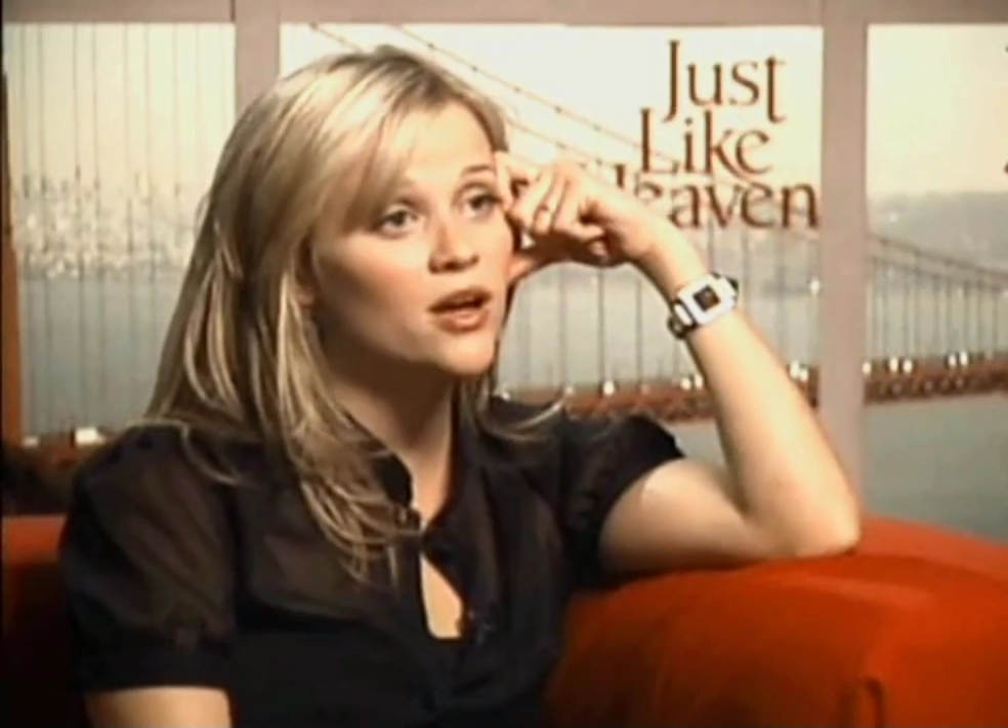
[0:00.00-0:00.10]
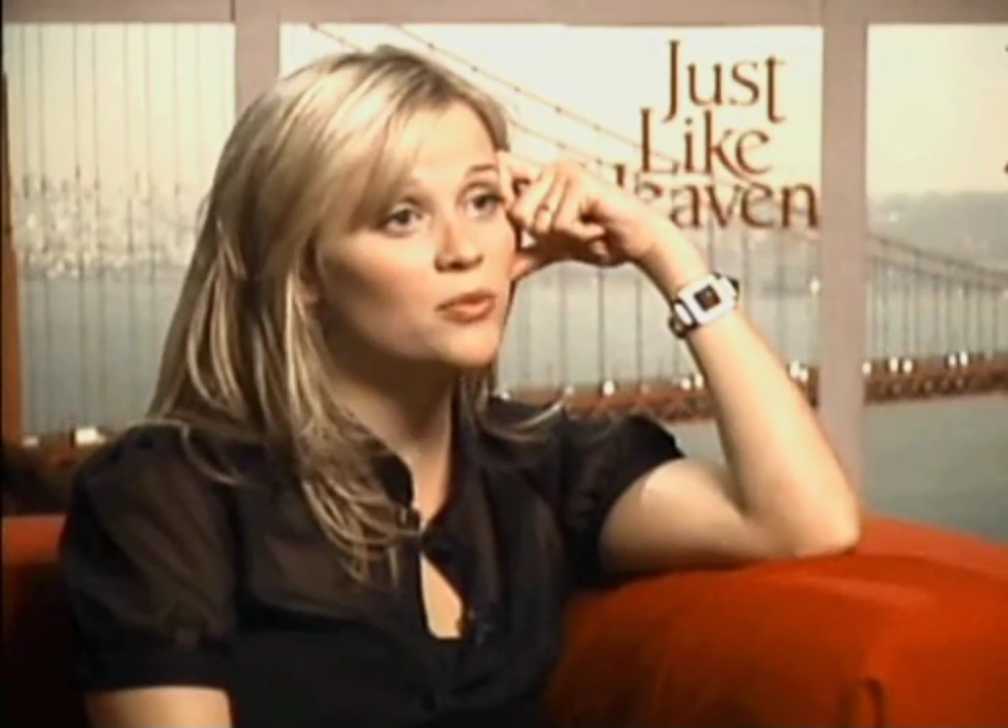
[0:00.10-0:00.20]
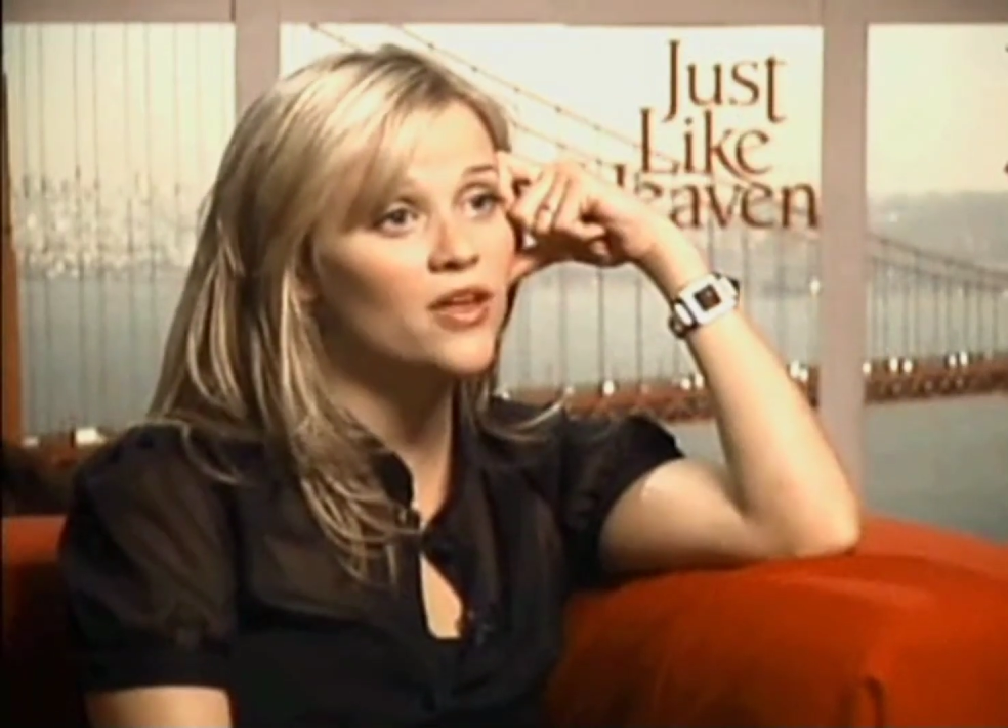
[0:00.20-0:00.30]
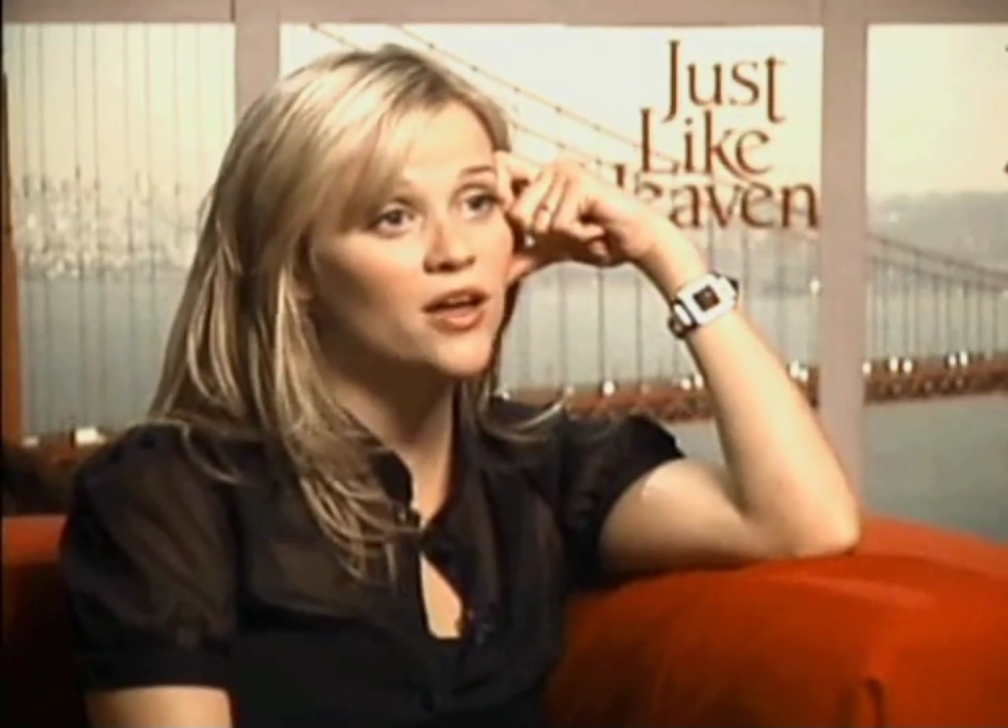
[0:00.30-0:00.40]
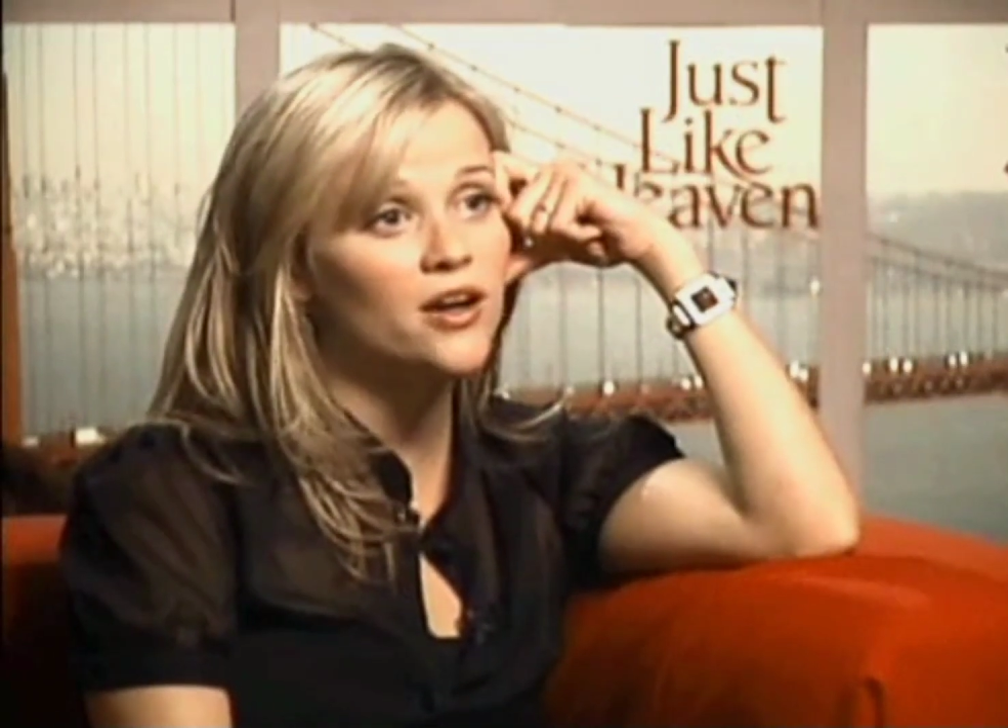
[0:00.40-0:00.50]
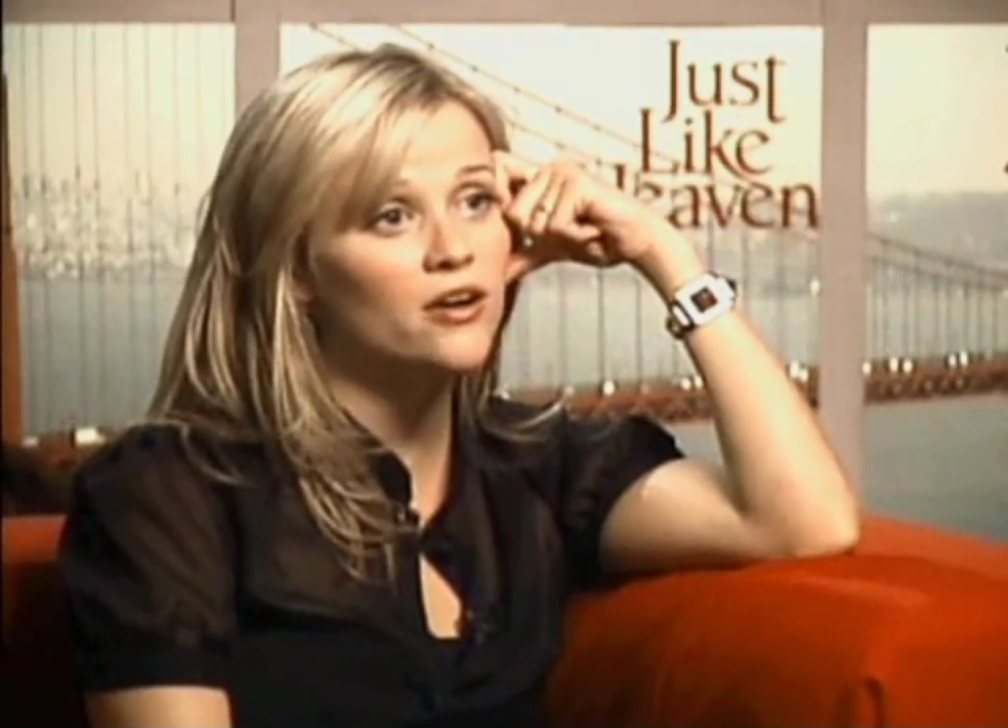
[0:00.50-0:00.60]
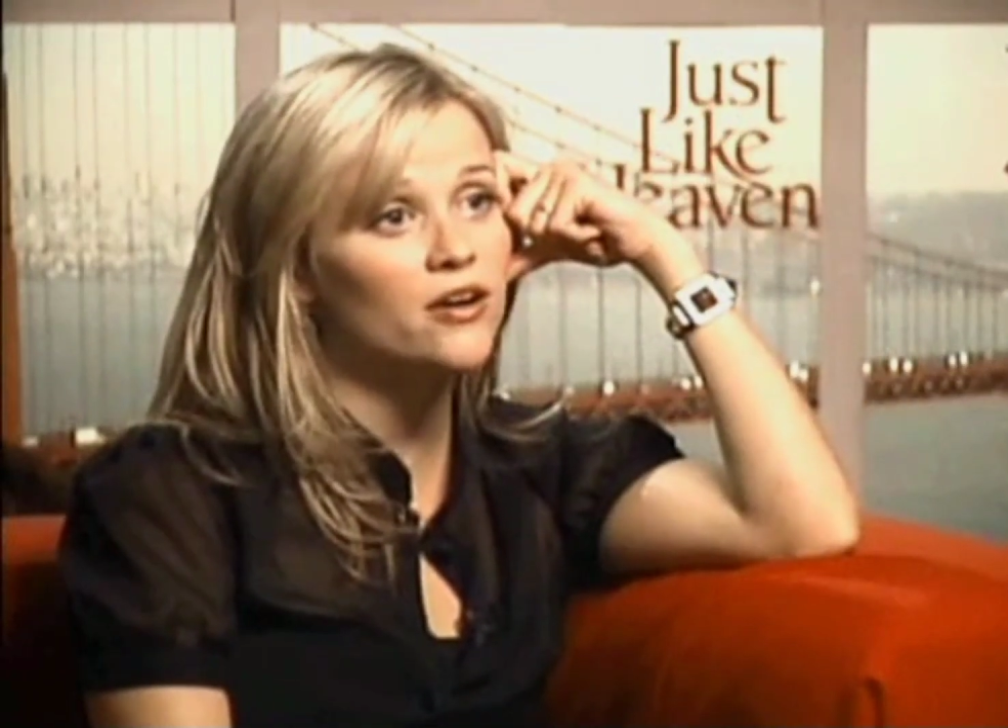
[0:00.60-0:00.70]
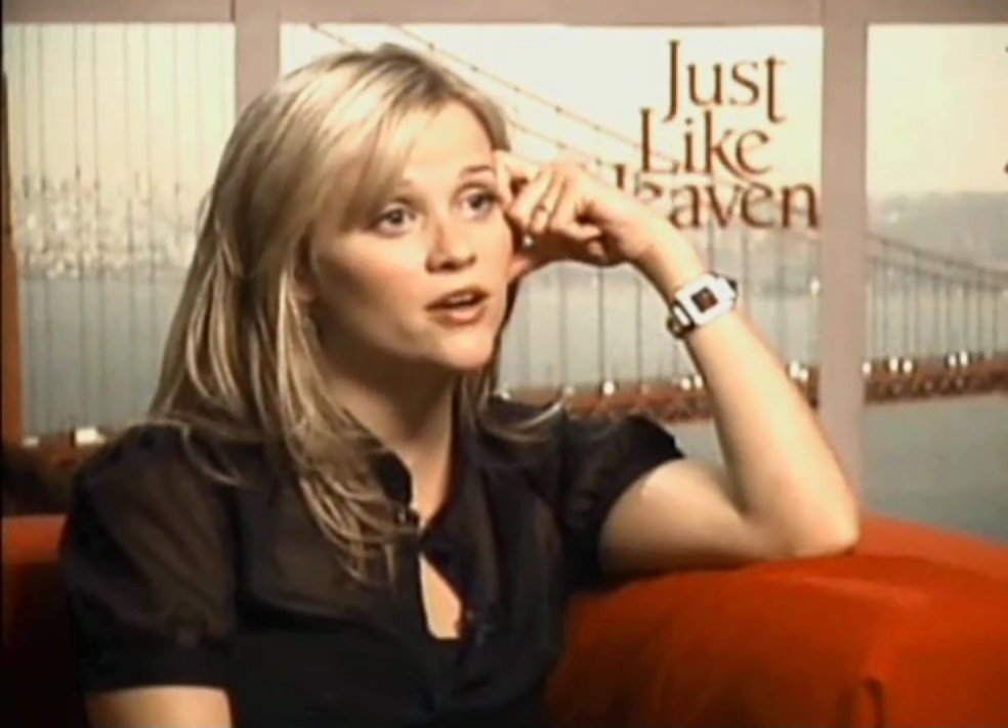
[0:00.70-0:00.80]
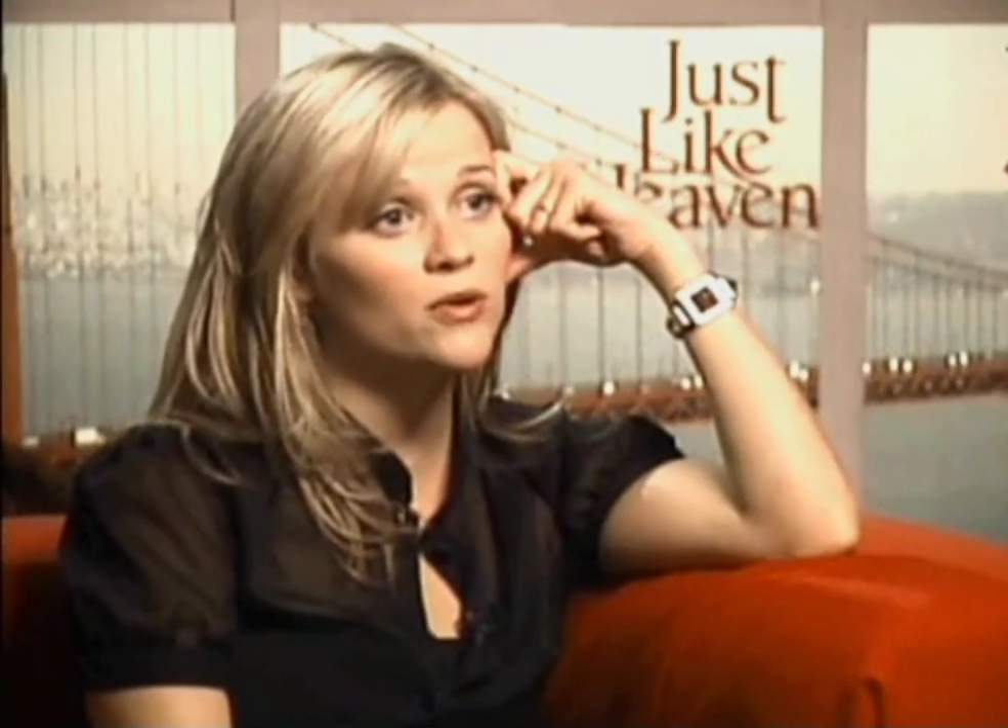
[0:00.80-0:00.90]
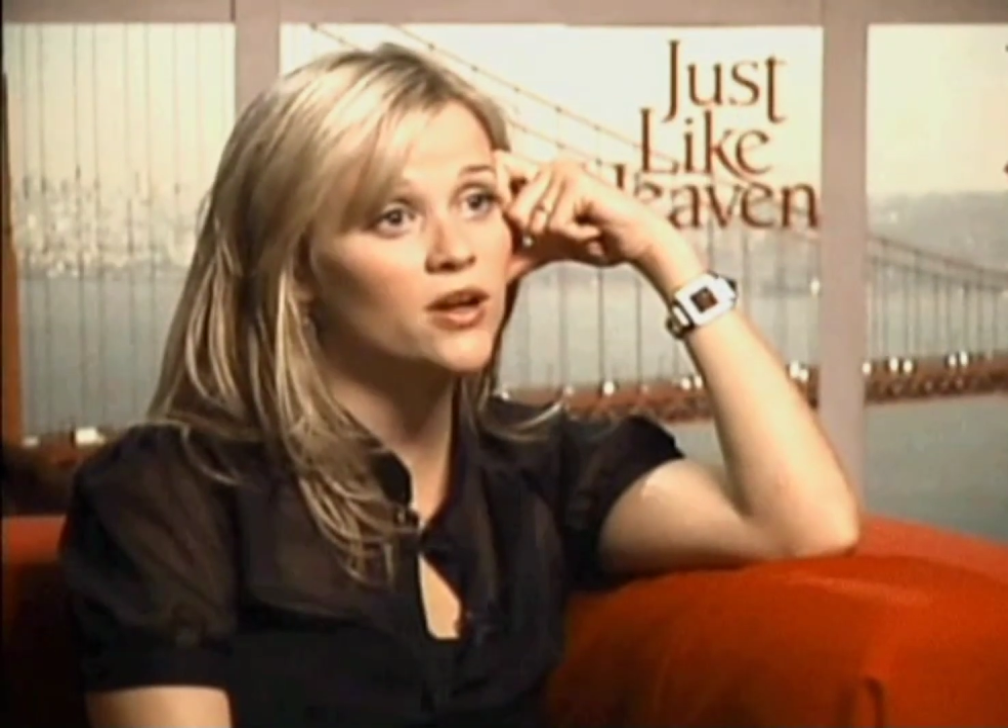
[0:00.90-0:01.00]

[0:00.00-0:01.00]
up in that area